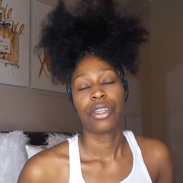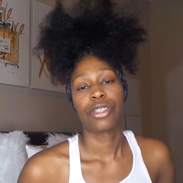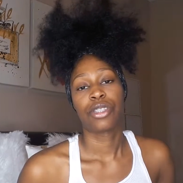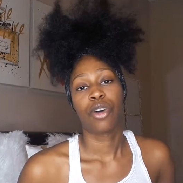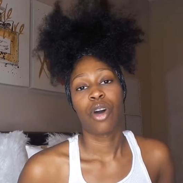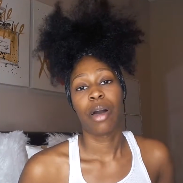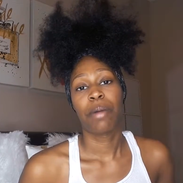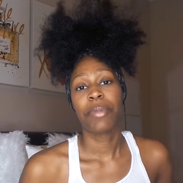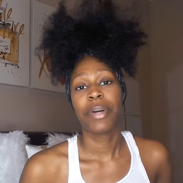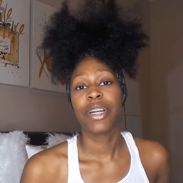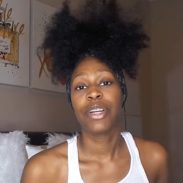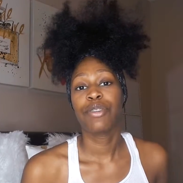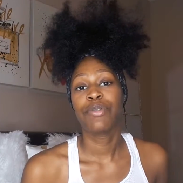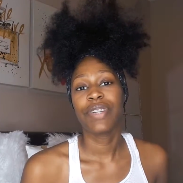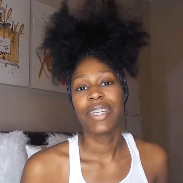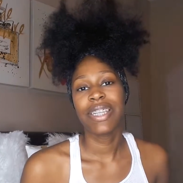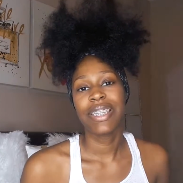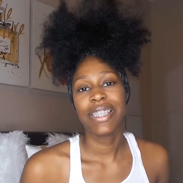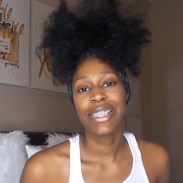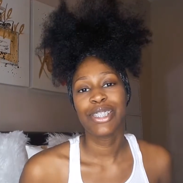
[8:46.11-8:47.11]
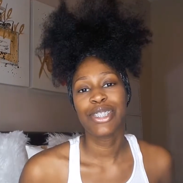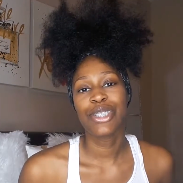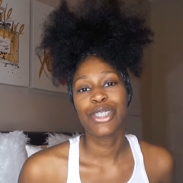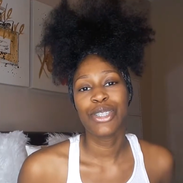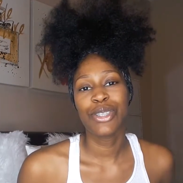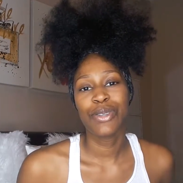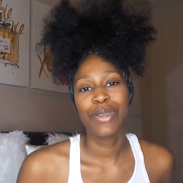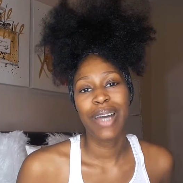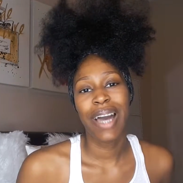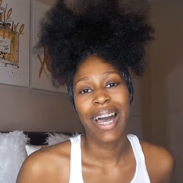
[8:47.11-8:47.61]
So I'm going to read this
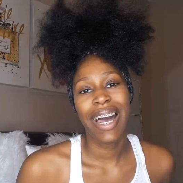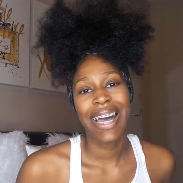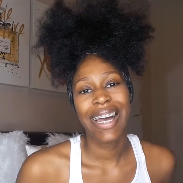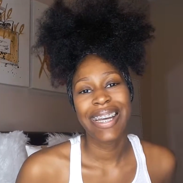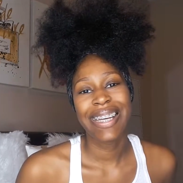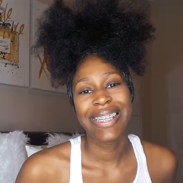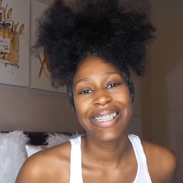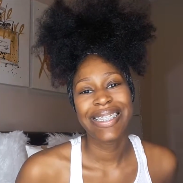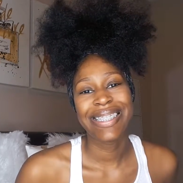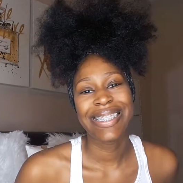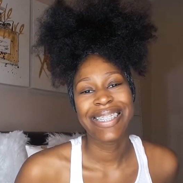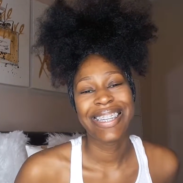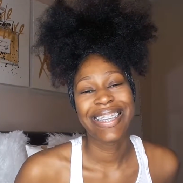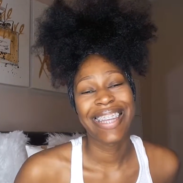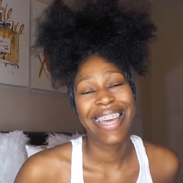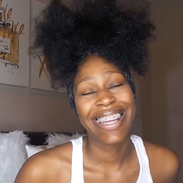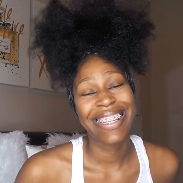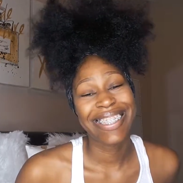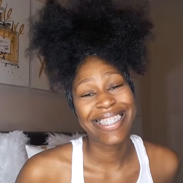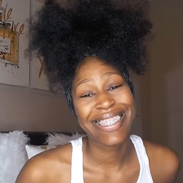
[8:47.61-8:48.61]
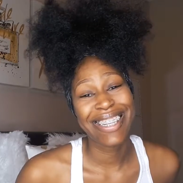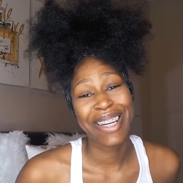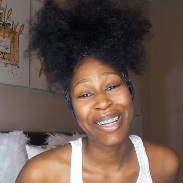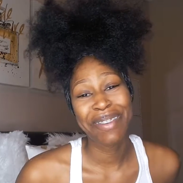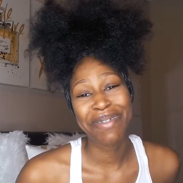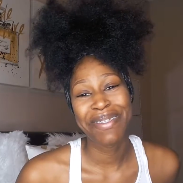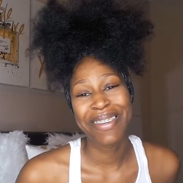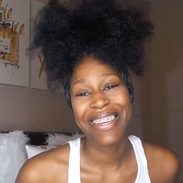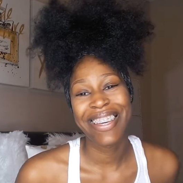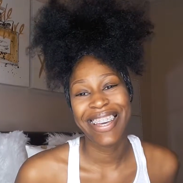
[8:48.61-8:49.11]
to you guys, and that's going
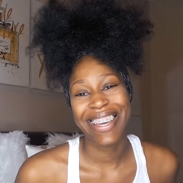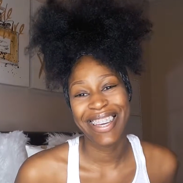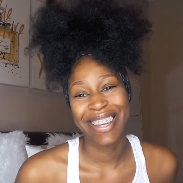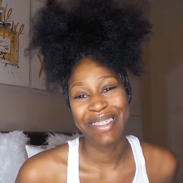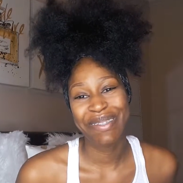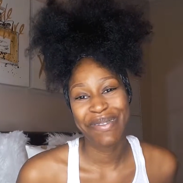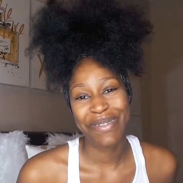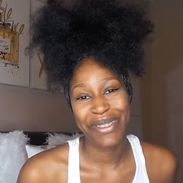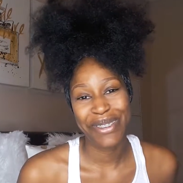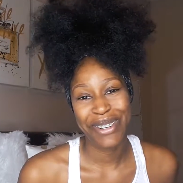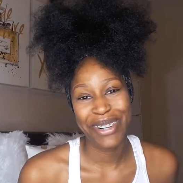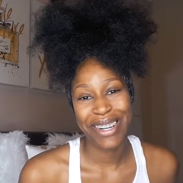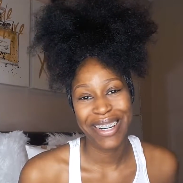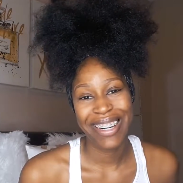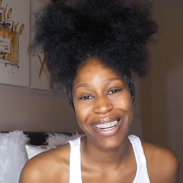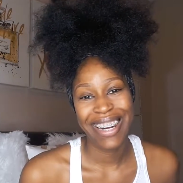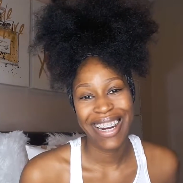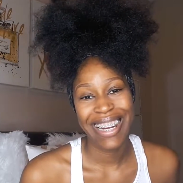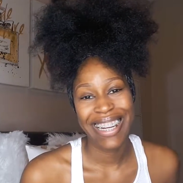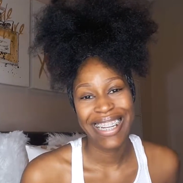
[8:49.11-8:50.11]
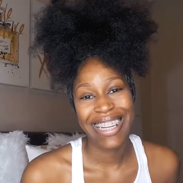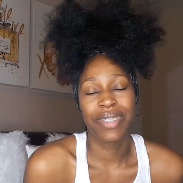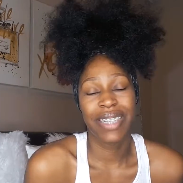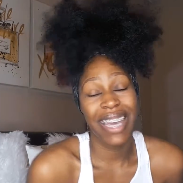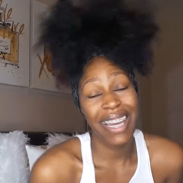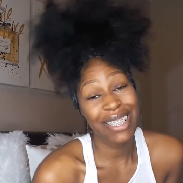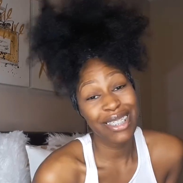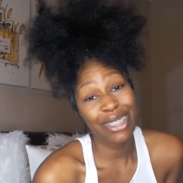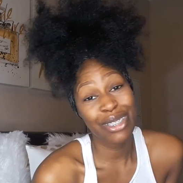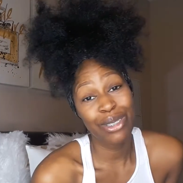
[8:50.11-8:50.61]
to be it for
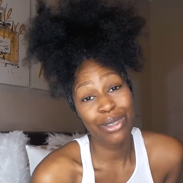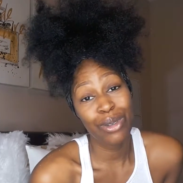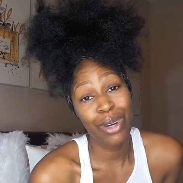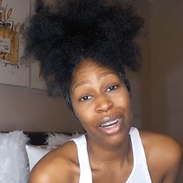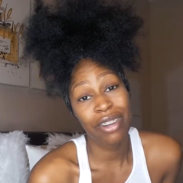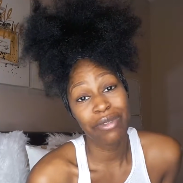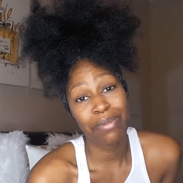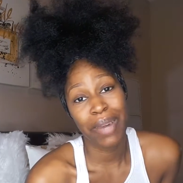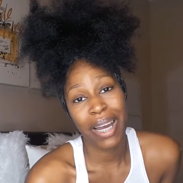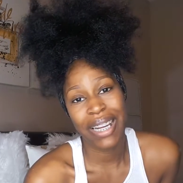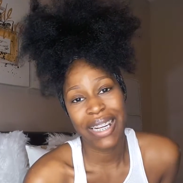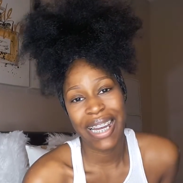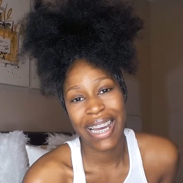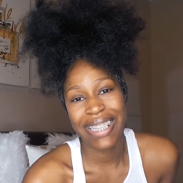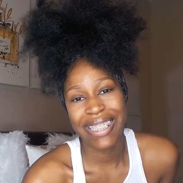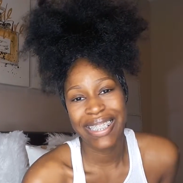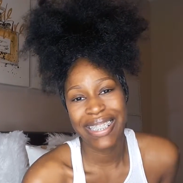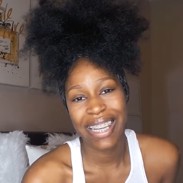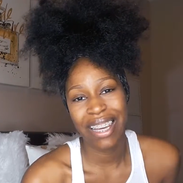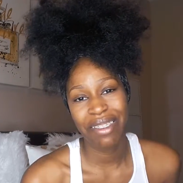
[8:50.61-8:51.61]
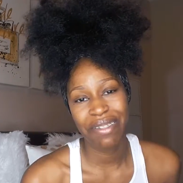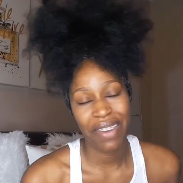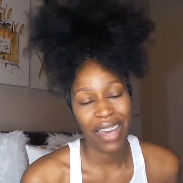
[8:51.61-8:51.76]
day 2 of my 90-day